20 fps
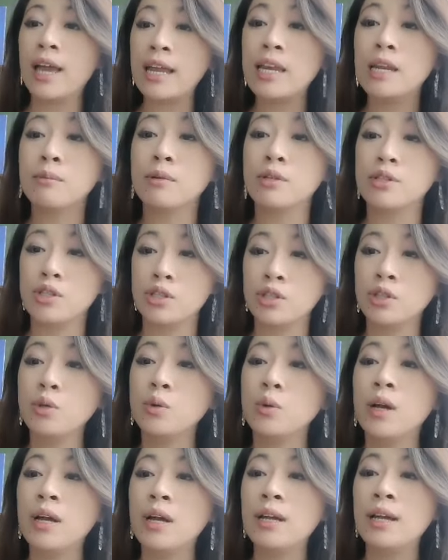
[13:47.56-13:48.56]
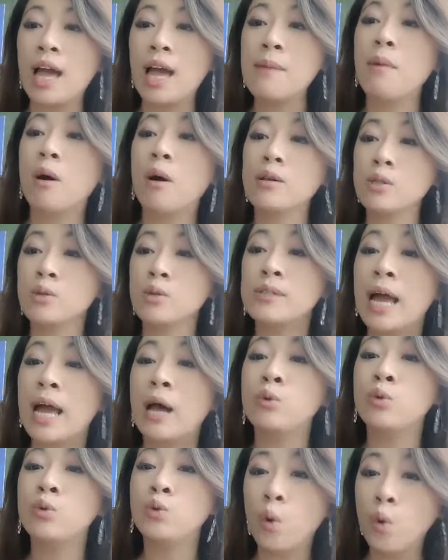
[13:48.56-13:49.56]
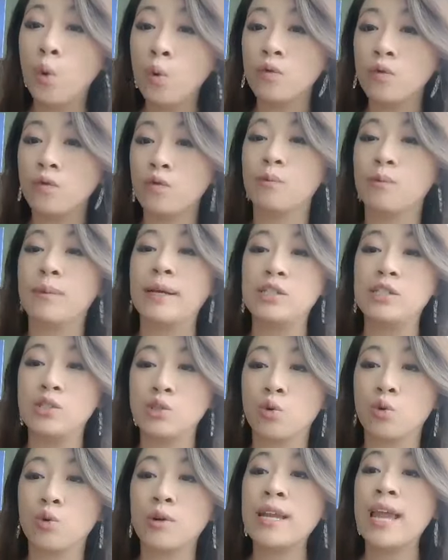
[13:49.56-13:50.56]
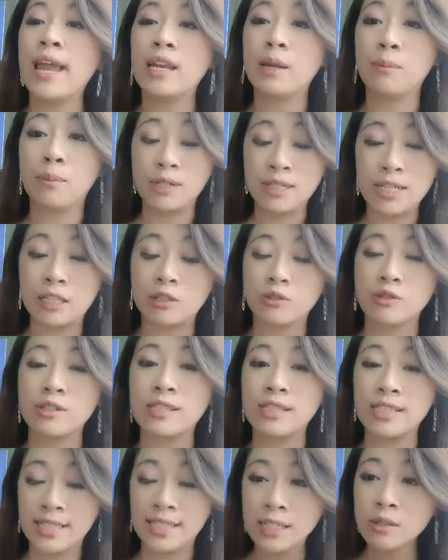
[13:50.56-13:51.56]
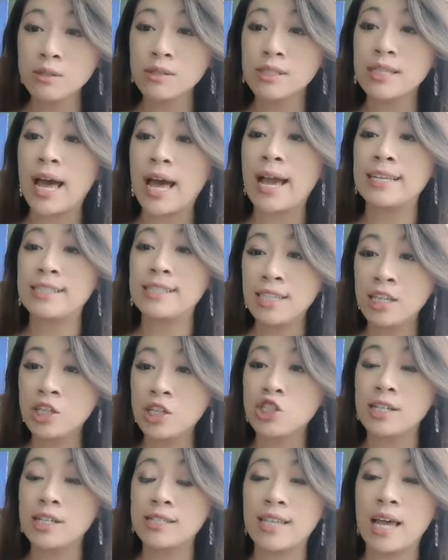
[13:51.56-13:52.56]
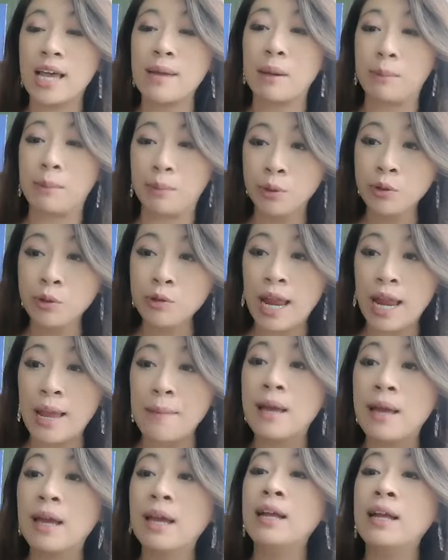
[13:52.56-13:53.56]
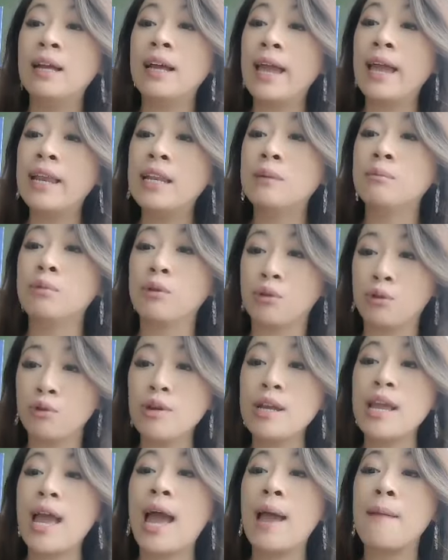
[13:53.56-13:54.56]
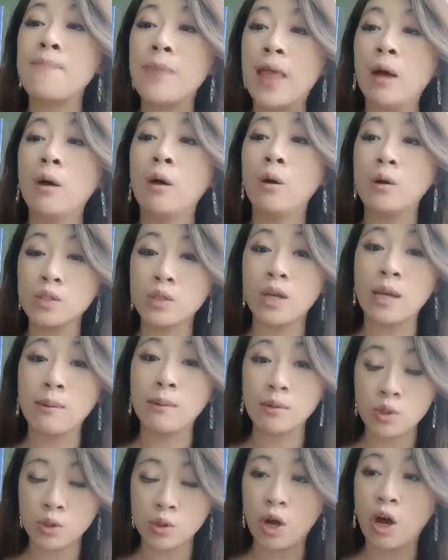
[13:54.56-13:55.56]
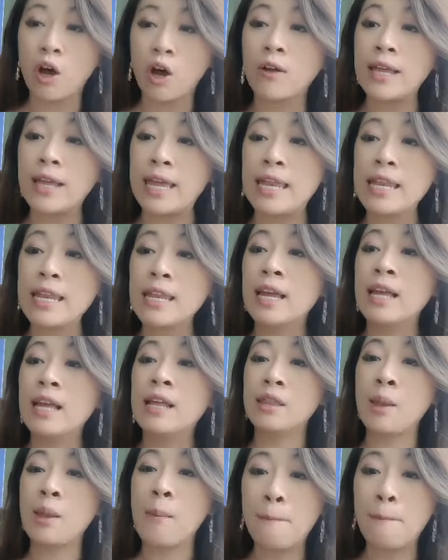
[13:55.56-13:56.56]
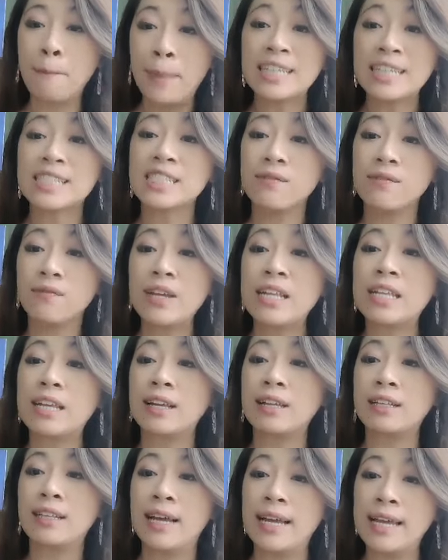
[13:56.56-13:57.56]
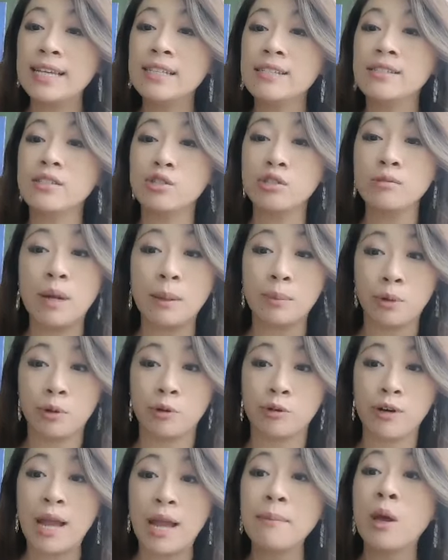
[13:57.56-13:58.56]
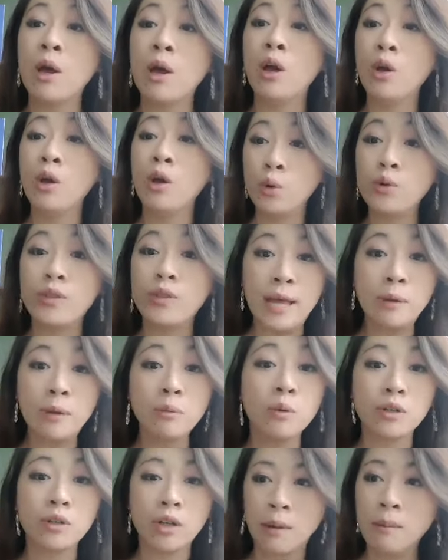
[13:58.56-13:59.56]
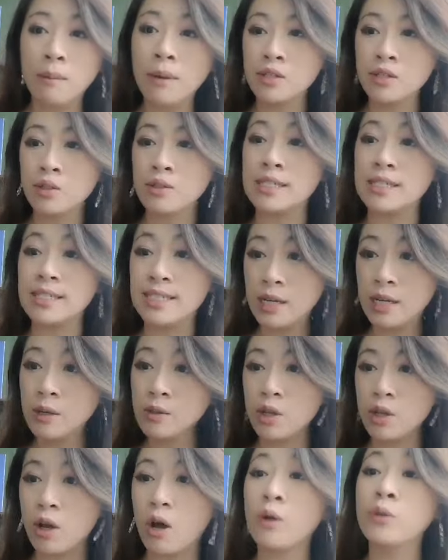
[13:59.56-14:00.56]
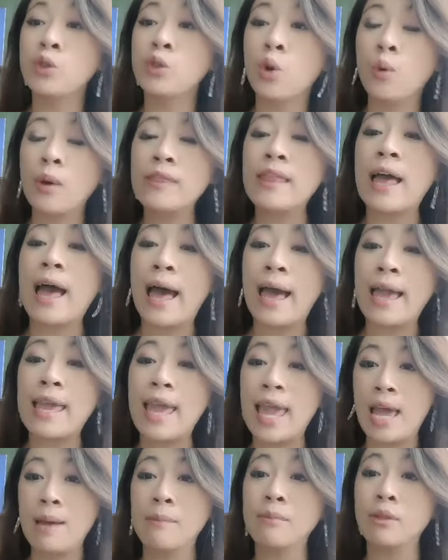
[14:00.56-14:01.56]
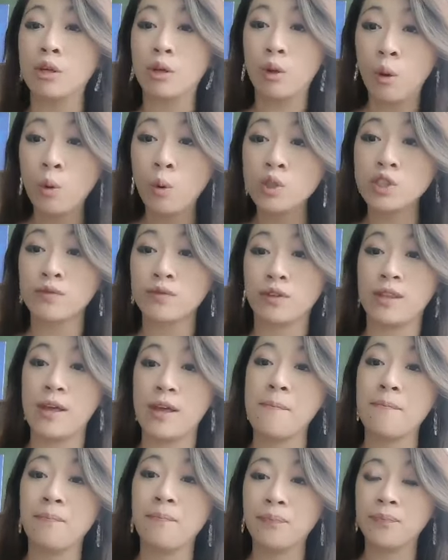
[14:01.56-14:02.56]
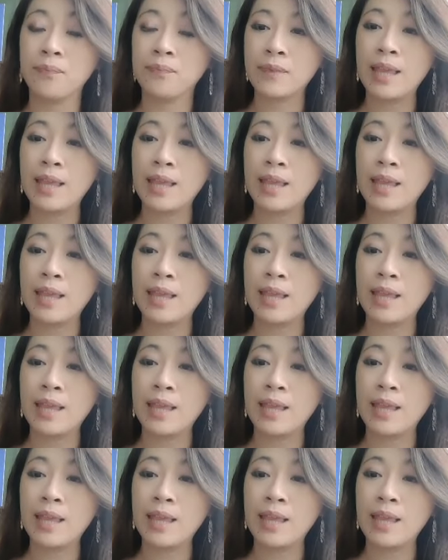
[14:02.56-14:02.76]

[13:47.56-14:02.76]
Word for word: And number two, I'm also now known for my story and the particular skills that I teach inside my program. And number three, I'm now also able to call in the best fit clients to my program who then will come onto the sales call knowing that I am the coach for them.